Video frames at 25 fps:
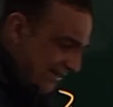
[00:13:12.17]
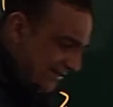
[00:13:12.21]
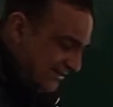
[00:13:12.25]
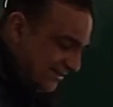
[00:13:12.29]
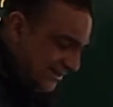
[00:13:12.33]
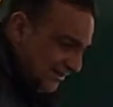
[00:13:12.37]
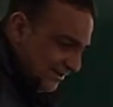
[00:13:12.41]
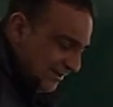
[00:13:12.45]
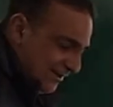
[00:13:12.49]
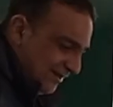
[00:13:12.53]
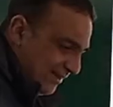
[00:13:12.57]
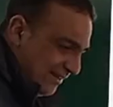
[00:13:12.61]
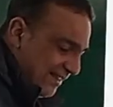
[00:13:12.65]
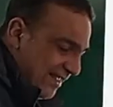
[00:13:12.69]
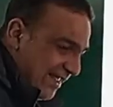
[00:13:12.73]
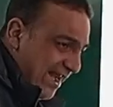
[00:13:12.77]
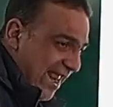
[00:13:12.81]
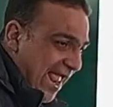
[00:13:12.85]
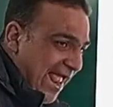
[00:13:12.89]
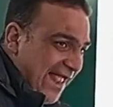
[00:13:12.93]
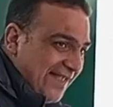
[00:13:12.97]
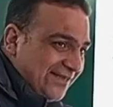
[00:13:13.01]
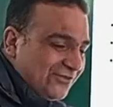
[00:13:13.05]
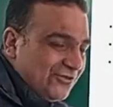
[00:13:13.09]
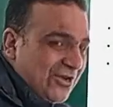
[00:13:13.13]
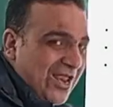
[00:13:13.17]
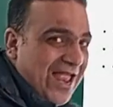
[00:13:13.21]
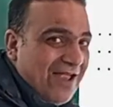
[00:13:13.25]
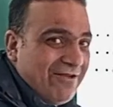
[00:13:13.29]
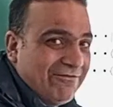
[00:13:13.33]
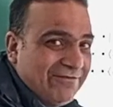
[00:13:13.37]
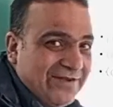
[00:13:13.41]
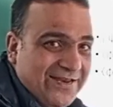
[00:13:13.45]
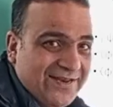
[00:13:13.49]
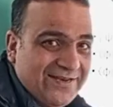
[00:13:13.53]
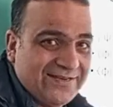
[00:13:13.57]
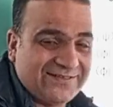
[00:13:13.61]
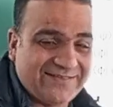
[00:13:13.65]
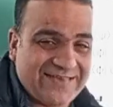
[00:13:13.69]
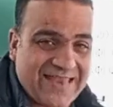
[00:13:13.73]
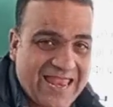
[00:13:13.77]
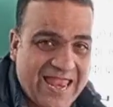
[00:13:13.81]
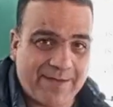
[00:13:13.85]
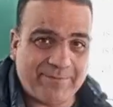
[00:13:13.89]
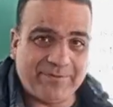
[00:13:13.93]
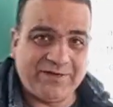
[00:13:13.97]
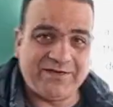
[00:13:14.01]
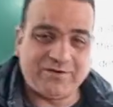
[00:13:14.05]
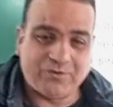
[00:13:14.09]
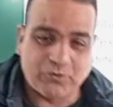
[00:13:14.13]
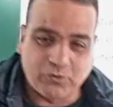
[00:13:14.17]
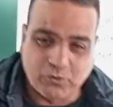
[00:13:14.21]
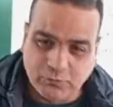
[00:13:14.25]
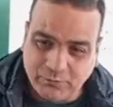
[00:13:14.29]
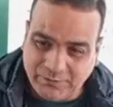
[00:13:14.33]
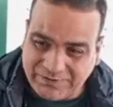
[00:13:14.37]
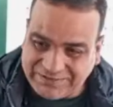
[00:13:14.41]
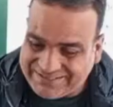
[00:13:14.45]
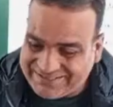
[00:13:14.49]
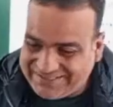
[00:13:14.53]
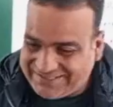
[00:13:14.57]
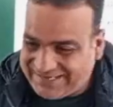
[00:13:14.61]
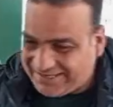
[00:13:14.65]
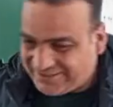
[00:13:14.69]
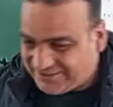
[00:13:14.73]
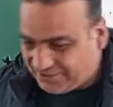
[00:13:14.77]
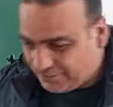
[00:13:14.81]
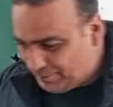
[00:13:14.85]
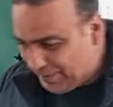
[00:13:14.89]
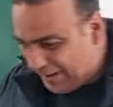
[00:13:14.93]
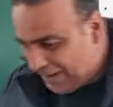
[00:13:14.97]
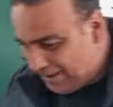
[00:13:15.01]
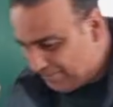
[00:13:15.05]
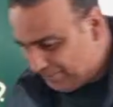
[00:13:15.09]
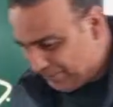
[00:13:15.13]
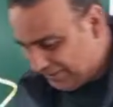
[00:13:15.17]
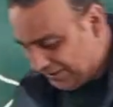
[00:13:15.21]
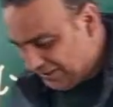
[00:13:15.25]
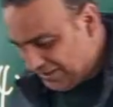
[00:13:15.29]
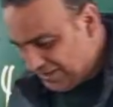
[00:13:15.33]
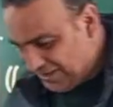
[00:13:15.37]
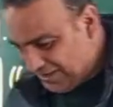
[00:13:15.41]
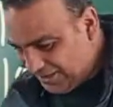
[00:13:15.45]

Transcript: certainly there has to have an examiner who will set a paper.